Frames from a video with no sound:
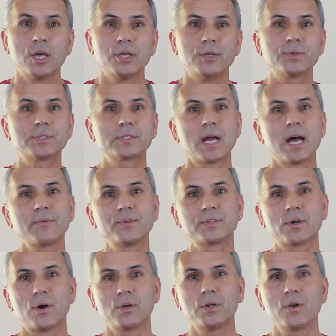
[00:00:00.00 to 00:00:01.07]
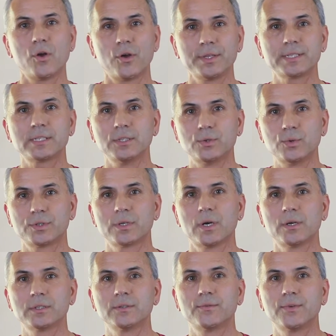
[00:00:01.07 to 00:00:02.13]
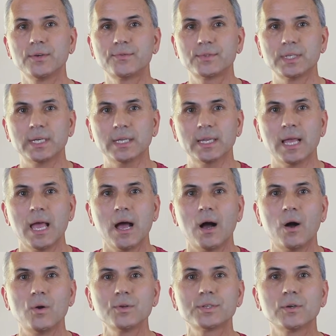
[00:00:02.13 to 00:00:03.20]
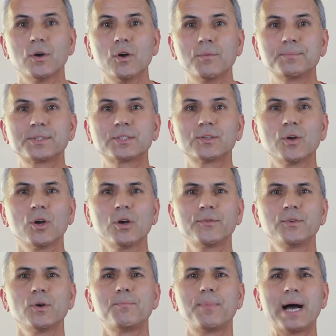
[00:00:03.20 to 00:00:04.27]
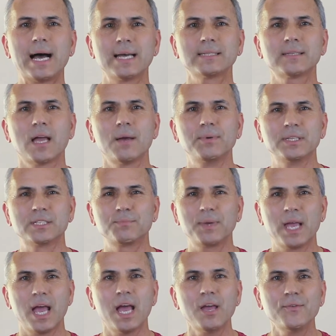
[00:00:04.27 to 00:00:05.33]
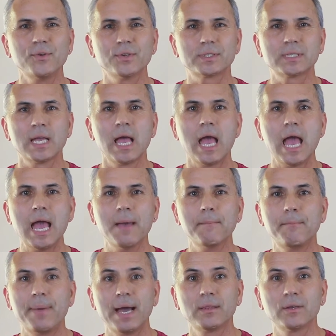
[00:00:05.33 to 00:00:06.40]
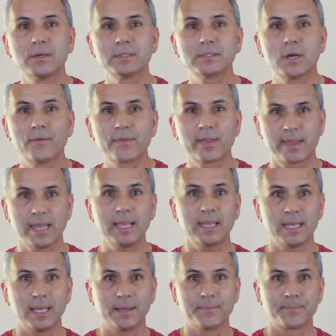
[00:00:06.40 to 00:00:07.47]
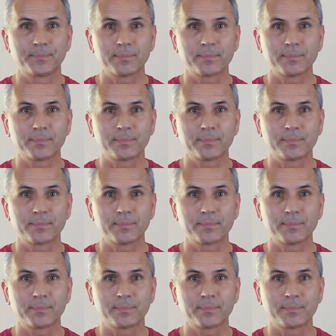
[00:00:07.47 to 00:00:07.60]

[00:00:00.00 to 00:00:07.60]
You start with all your learnings in 2015. Also observe your past habits, behaviors and patterns of thinking.